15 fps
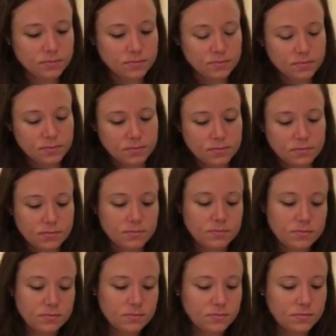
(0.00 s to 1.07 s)

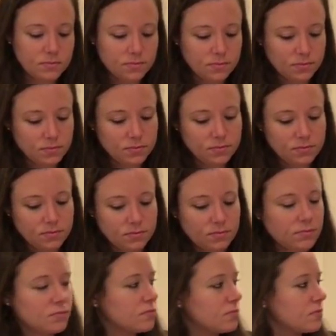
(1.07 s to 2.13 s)

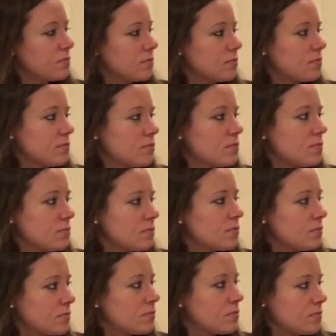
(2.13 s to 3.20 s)

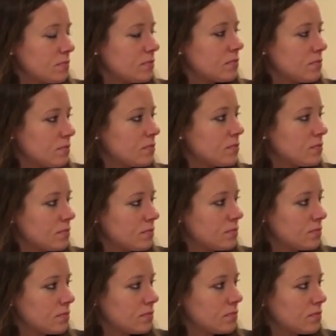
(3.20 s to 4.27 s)

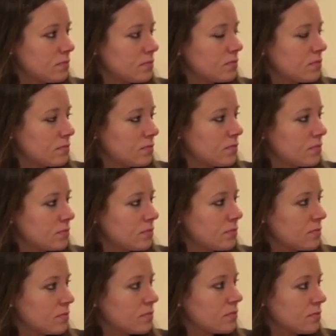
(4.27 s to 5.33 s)

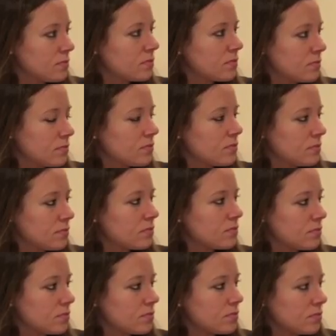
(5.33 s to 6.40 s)

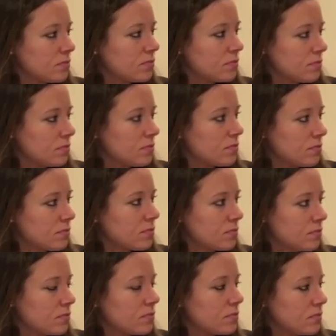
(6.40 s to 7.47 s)

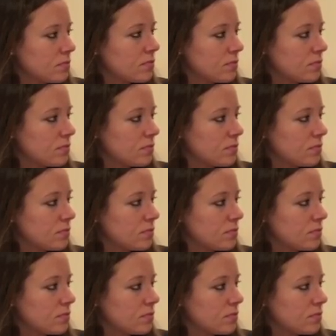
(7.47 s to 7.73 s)
The person shown says nothing.